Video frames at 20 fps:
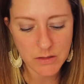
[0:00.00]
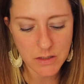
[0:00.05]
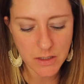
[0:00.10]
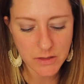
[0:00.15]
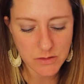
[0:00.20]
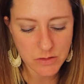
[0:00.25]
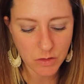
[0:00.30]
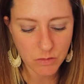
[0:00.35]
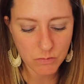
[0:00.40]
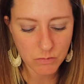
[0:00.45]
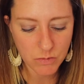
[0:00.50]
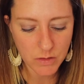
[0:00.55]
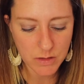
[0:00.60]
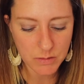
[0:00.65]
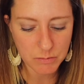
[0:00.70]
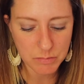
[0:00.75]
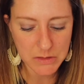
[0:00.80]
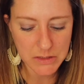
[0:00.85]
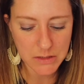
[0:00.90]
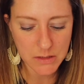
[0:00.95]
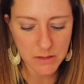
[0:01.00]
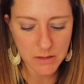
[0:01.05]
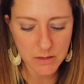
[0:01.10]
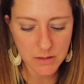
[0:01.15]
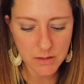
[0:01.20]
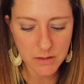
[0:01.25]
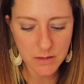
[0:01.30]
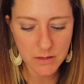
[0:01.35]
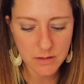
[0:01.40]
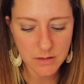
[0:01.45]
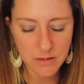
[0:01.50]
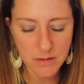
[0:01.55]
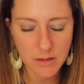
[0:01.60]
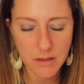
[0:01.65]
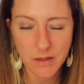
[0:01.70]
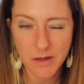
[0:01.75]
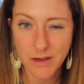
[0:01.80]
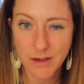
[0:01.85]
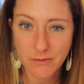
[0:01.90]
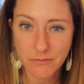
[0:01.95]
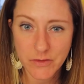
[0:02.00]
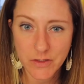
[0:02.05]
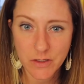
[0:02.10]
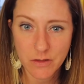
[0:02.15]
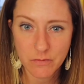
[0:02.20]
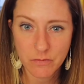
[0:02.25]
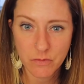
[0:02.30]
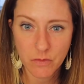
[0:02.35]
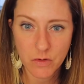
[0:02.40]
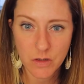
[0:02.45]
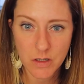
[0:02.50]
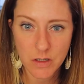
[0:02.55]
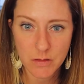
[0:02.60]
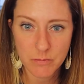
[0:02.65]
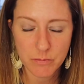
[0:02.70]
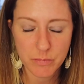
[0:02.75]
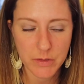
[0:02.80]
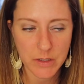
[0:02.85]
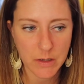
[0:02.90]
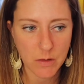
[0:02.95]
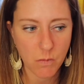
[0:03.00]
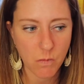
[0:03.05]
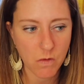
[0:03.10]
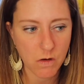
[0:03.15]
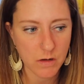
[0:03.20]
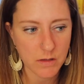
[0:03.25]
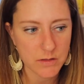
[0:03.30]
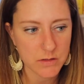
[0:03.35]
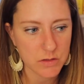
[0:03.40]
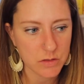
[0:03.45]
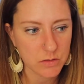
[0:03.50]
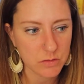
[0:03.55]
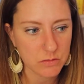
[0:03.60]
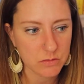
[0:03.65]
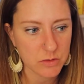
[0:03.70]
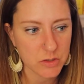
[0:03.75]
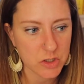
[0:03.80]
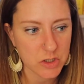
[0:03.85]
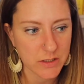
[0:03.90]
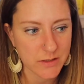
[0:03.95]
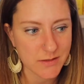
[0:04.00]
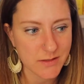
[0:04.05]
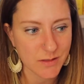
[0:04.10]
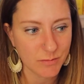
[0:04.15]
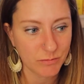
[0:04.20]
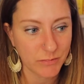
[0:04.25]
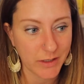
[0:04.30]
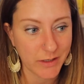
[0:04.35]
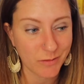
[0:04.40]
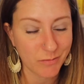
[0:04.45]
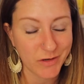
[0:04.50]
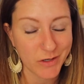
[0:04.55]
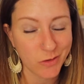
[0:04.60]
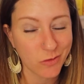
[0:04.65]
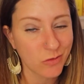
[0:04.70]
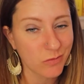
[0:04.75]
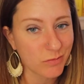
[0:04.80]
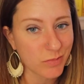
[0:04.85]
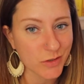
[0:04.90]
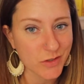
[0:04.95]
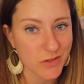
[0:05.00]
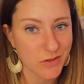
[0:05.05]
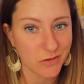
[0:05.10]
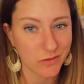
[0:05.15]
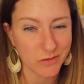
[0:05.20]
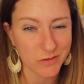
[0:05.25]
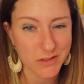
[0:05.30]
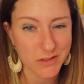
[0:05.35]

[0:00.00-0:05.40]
I don't want to be an advocate for it, but I want to shed some light on my own personal